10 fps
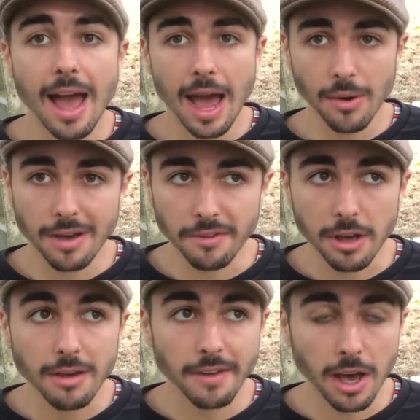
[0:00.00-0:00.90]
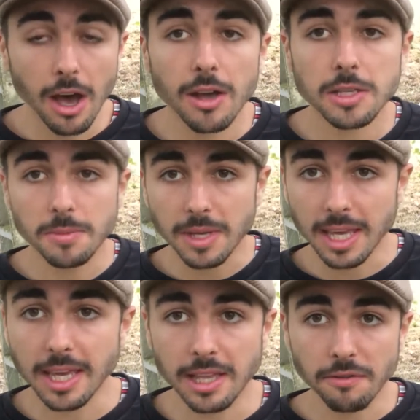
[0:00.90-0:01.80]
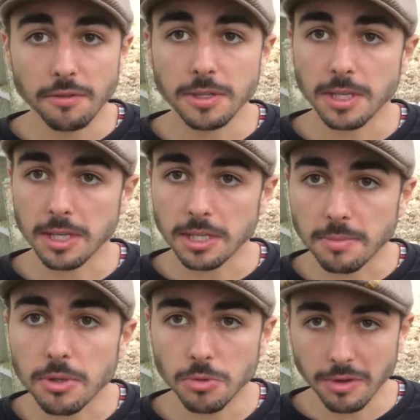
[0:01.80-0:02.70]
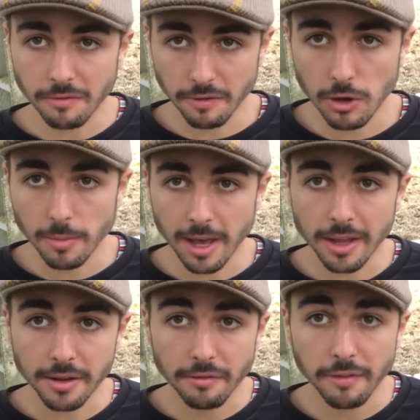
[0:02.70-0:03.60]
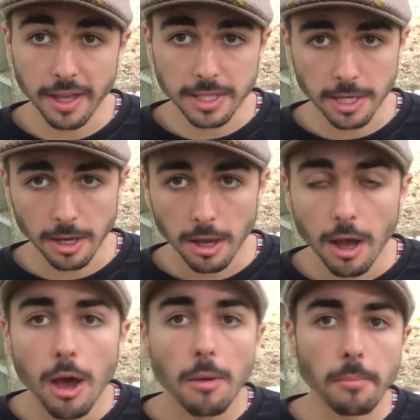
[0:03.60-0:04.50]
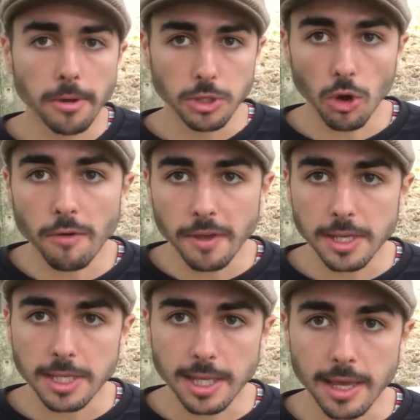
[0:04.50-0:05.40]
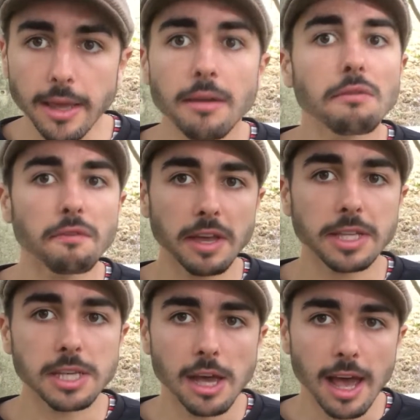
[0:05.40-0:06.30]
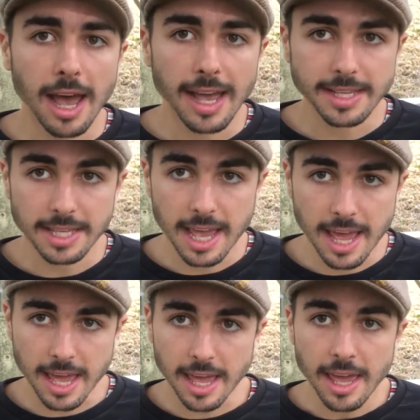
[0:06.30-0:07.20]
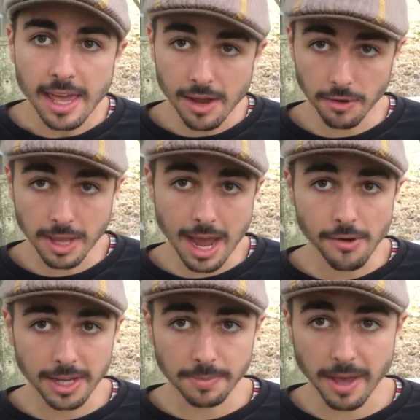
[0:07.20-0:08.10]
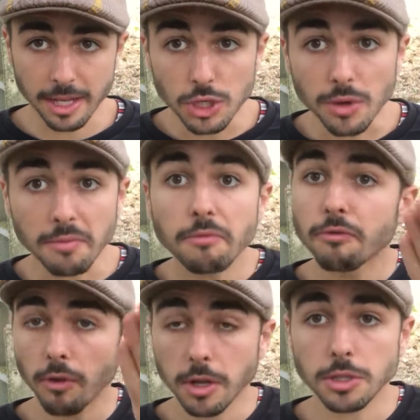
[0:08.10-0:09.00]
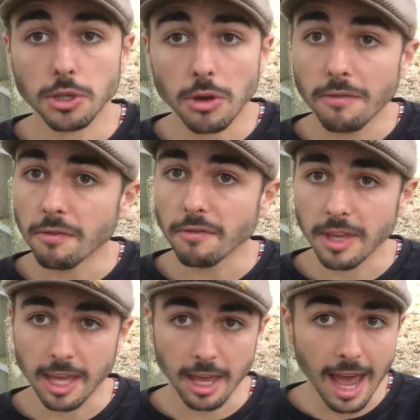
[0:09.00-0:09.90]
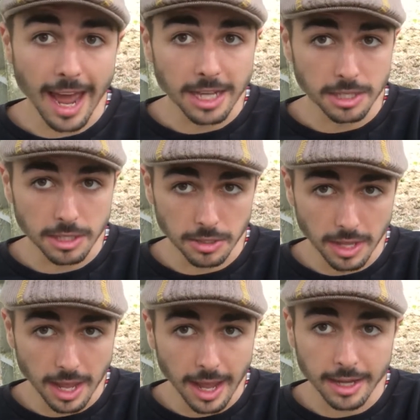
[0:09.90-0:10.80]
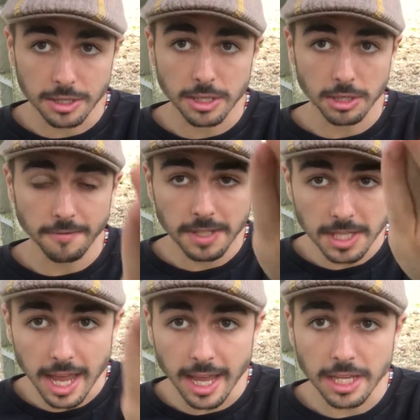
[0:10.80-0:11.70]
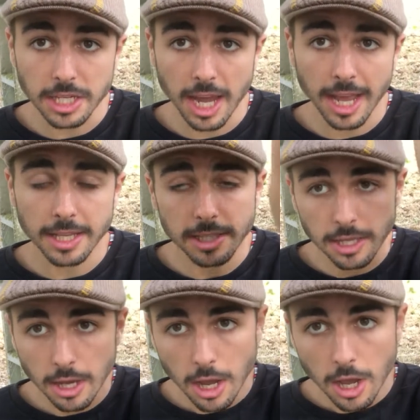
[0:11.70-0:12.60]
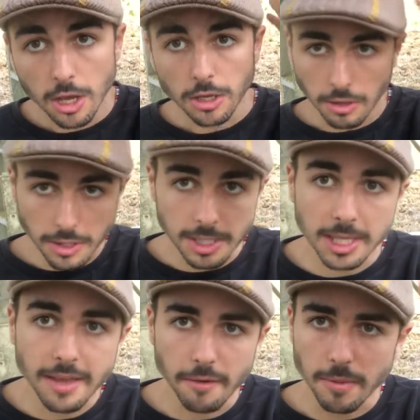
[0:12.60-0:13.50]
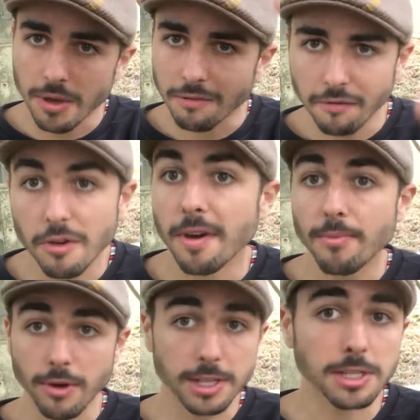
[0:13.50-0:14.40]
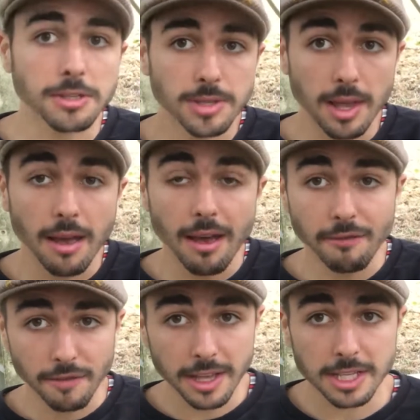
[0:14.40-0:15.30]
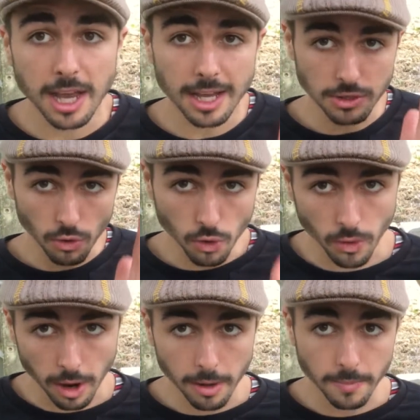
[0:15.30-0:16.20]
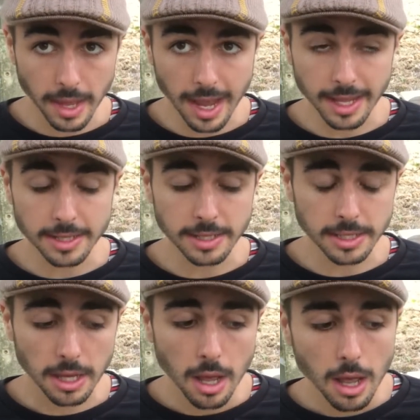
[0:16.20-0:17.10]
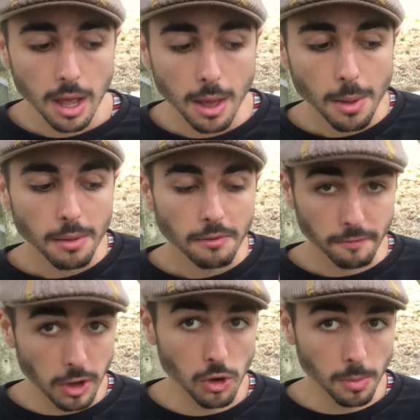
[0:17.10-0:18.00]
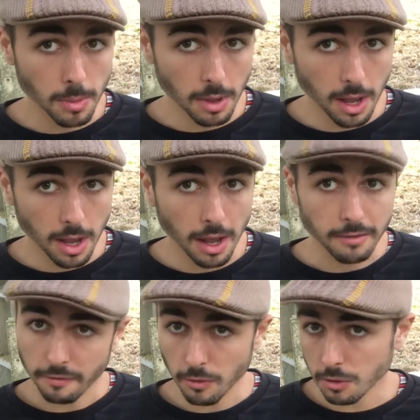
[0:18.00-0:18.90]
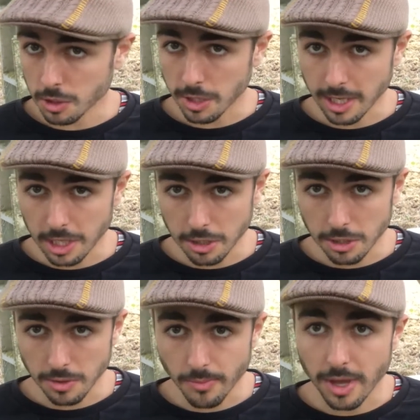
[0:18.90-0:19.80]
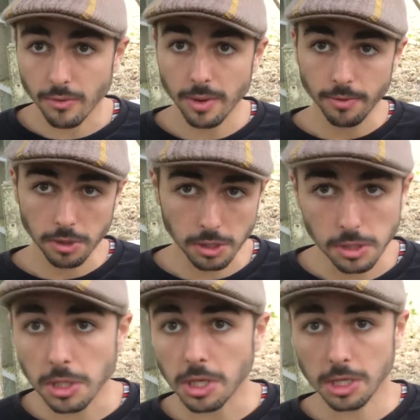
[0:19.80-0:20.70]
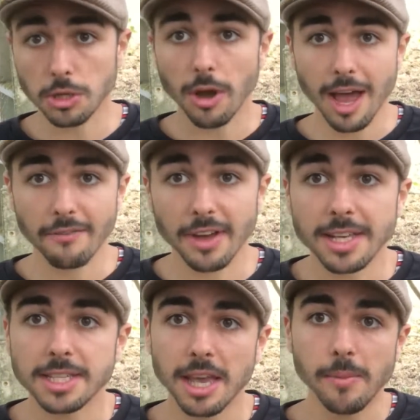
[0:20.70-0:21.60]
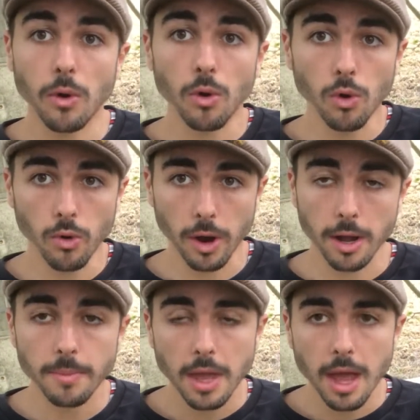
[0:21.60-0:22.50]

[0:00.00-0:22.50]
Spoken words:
However, there are some key differences between film and theatre. Most obviously, theatre has a here and now aspect. You're in front of the actors and actresses on the stage and you can see them, you can feel their presence. Theatre has aura, and film, unfortunately, due to it being reproduced, does not have that same aura.